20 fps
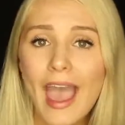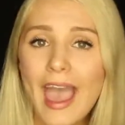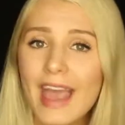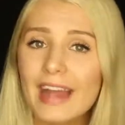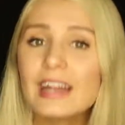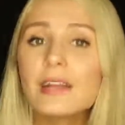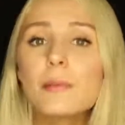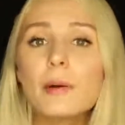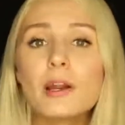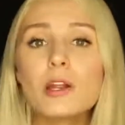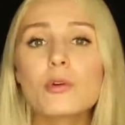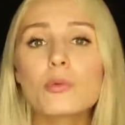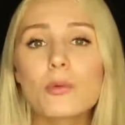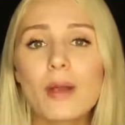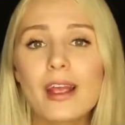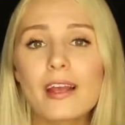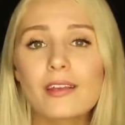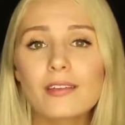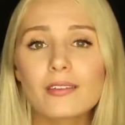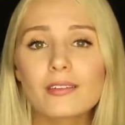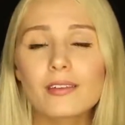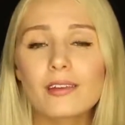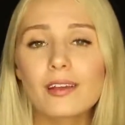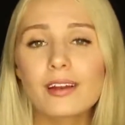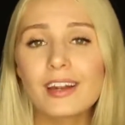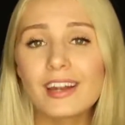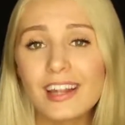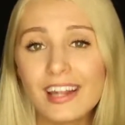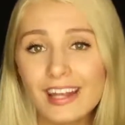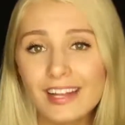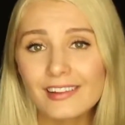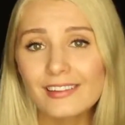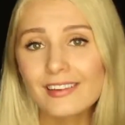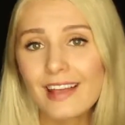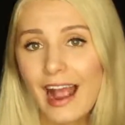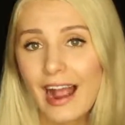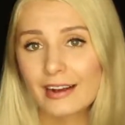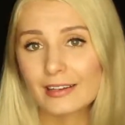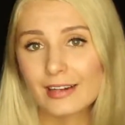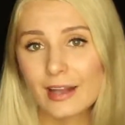Anybody raised in an
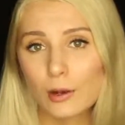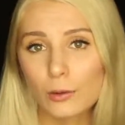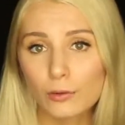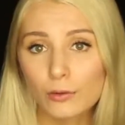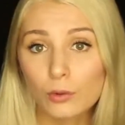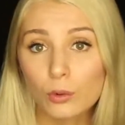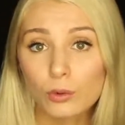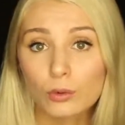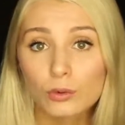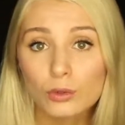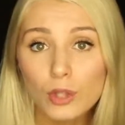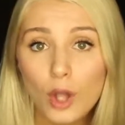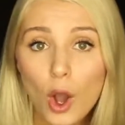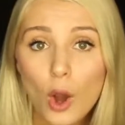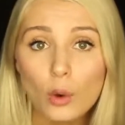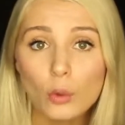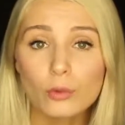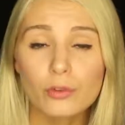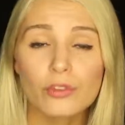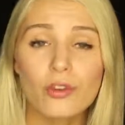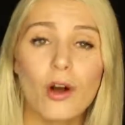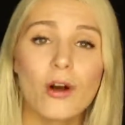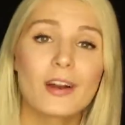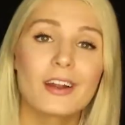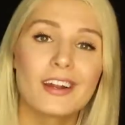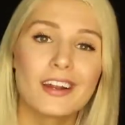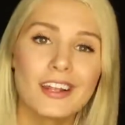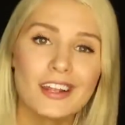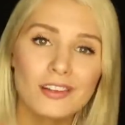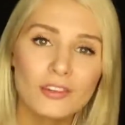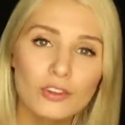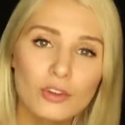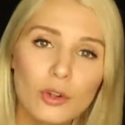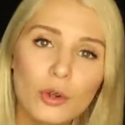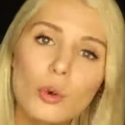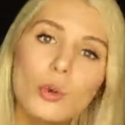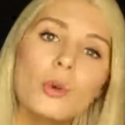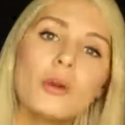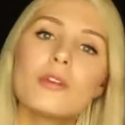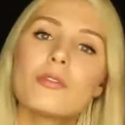intact household knows on an
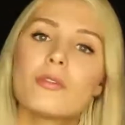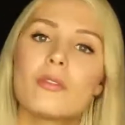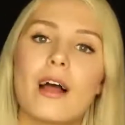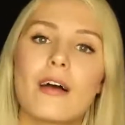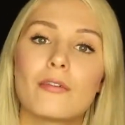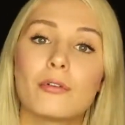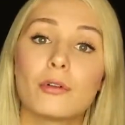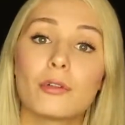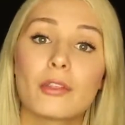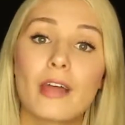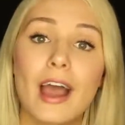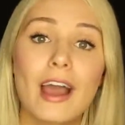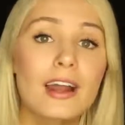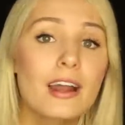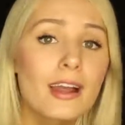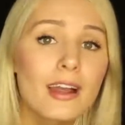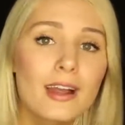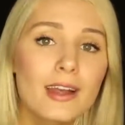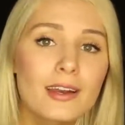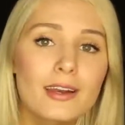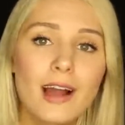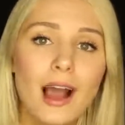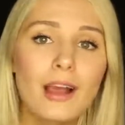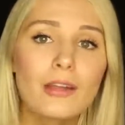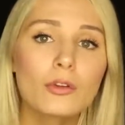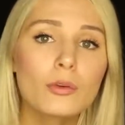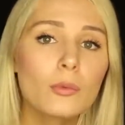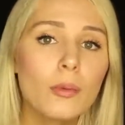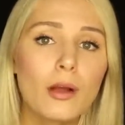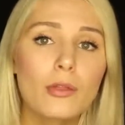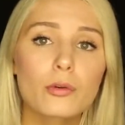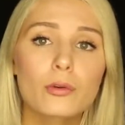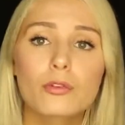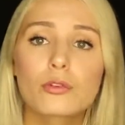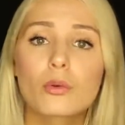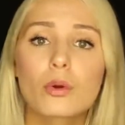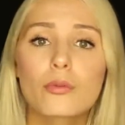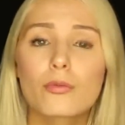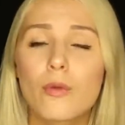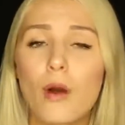intuitive level that neither
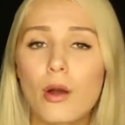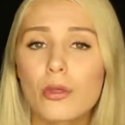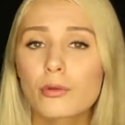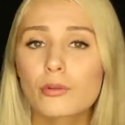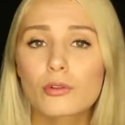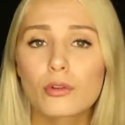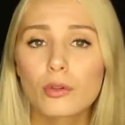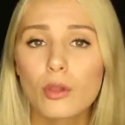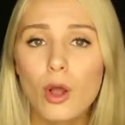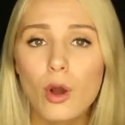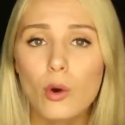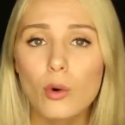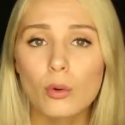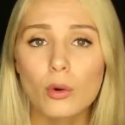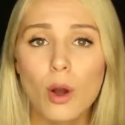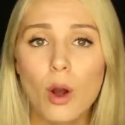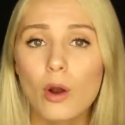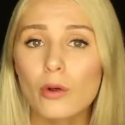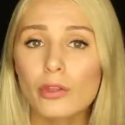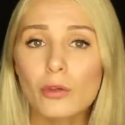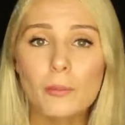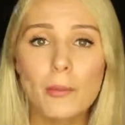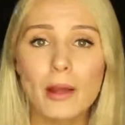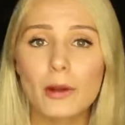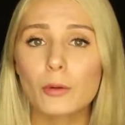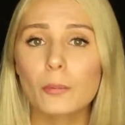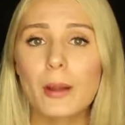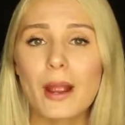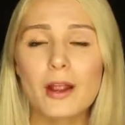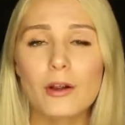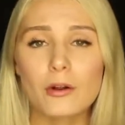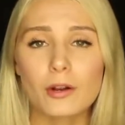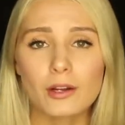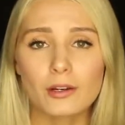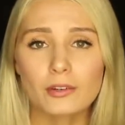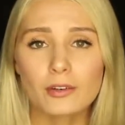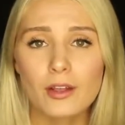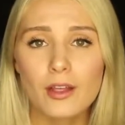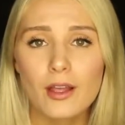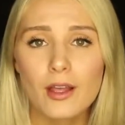mothers nor fathers alone are the better
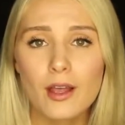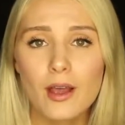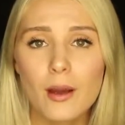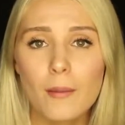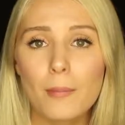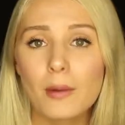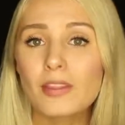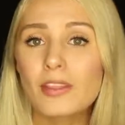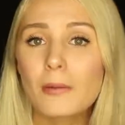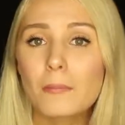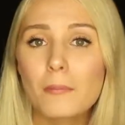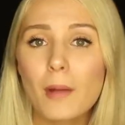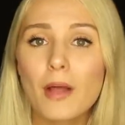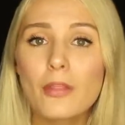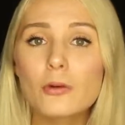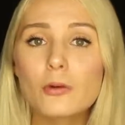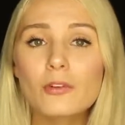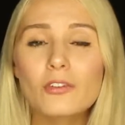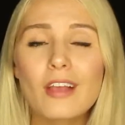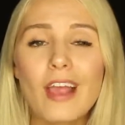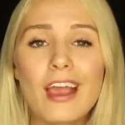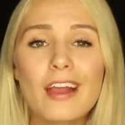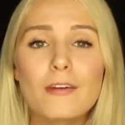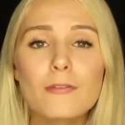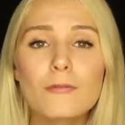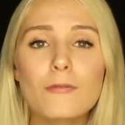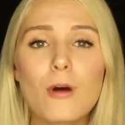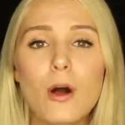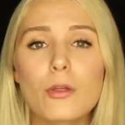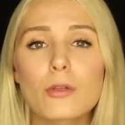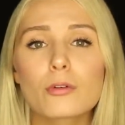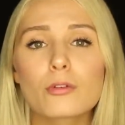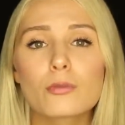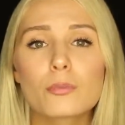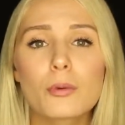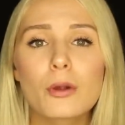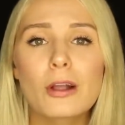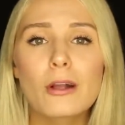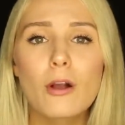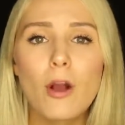parent, but that mothers and fathers
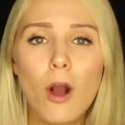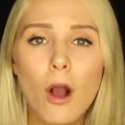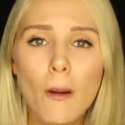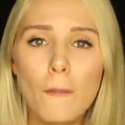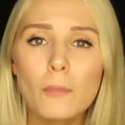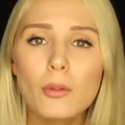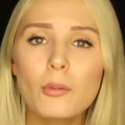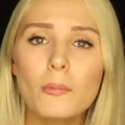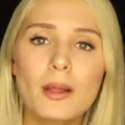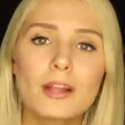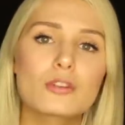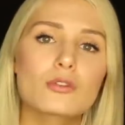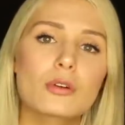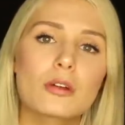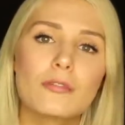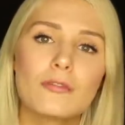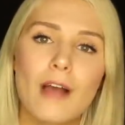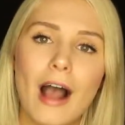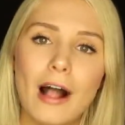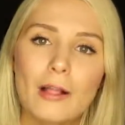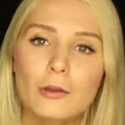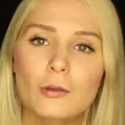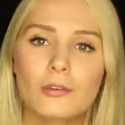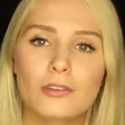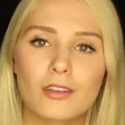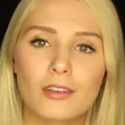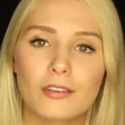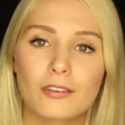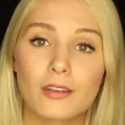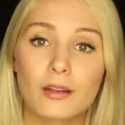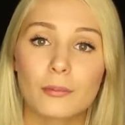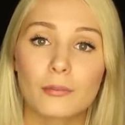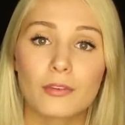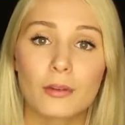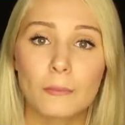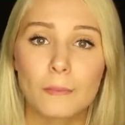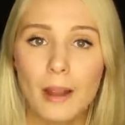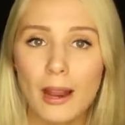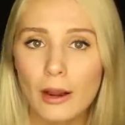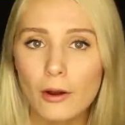bring complementary value systems
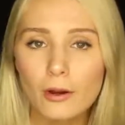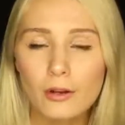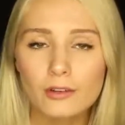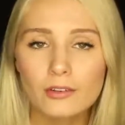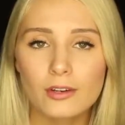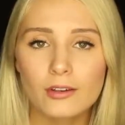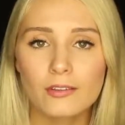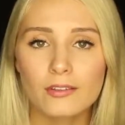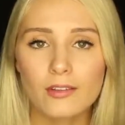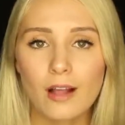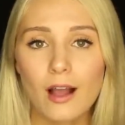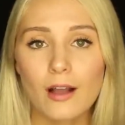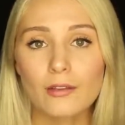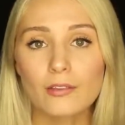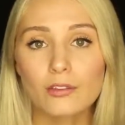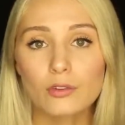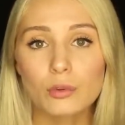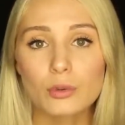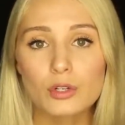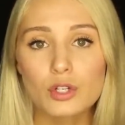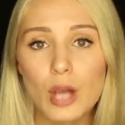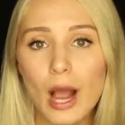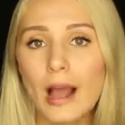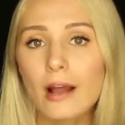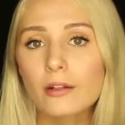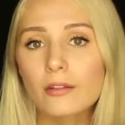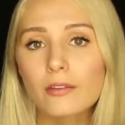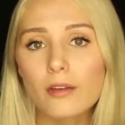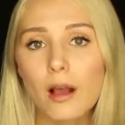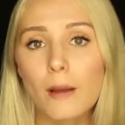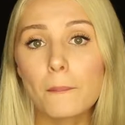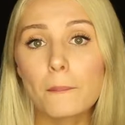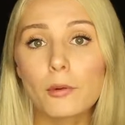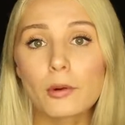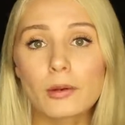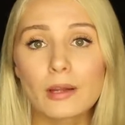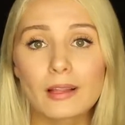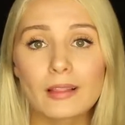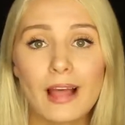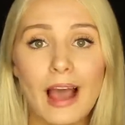and parenting styles to a child's
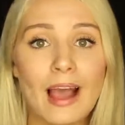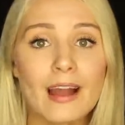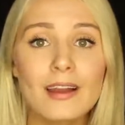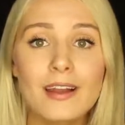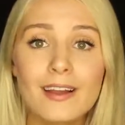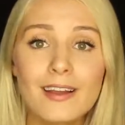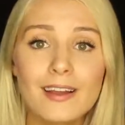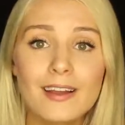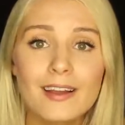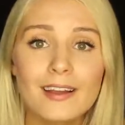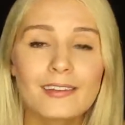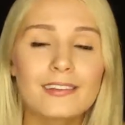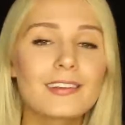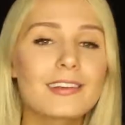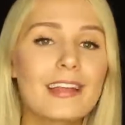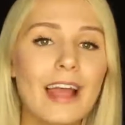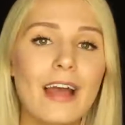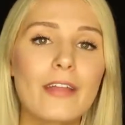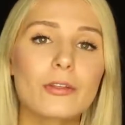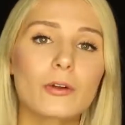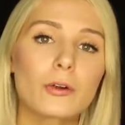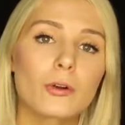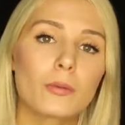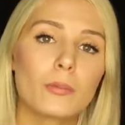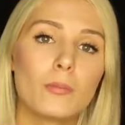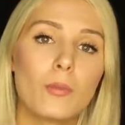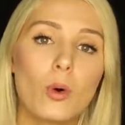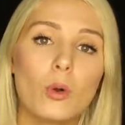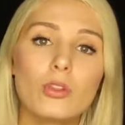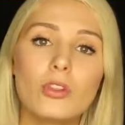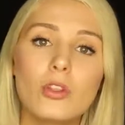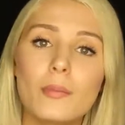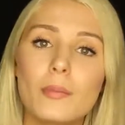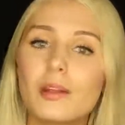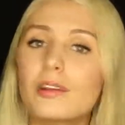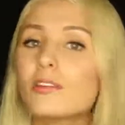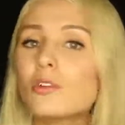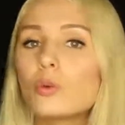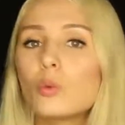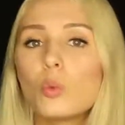upbringing that together mold them
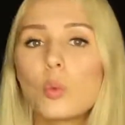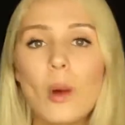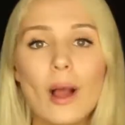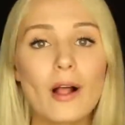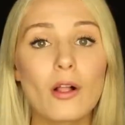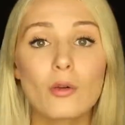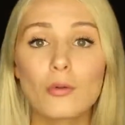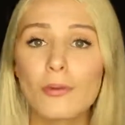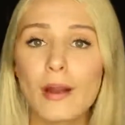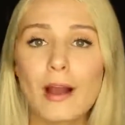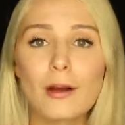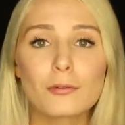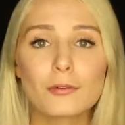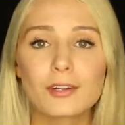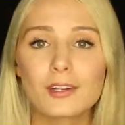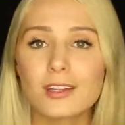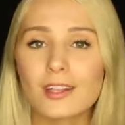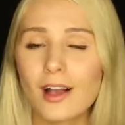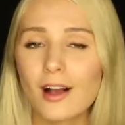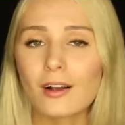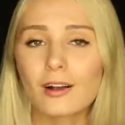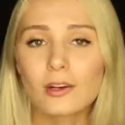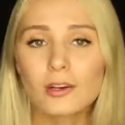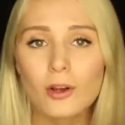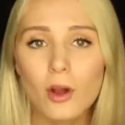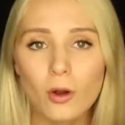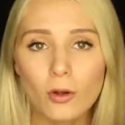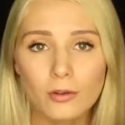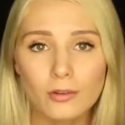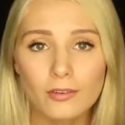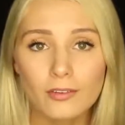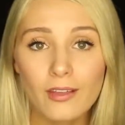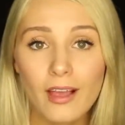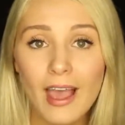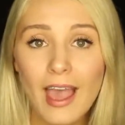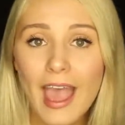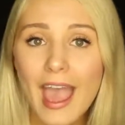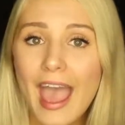into well-rounded young adults.